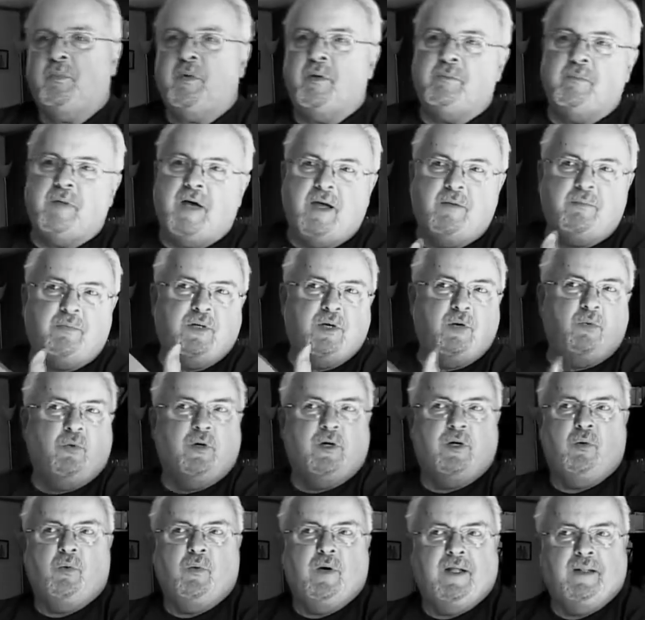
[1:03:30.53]
but maybe
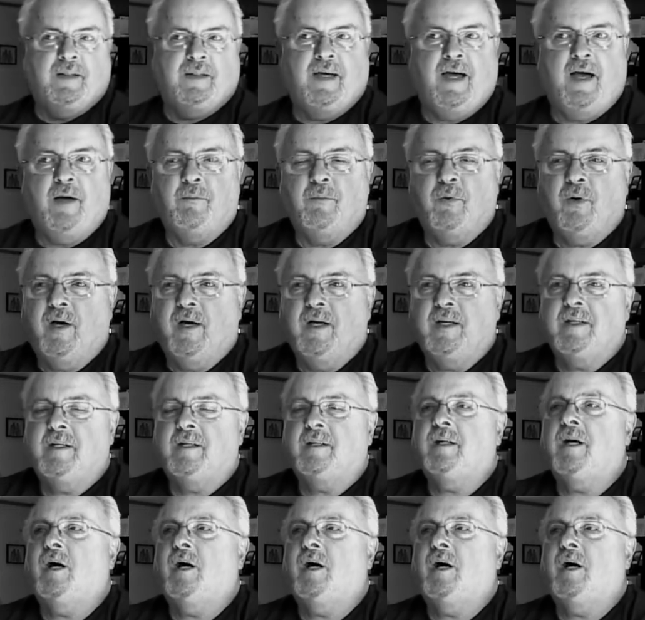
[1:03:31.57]
it would have went that way. Yeah.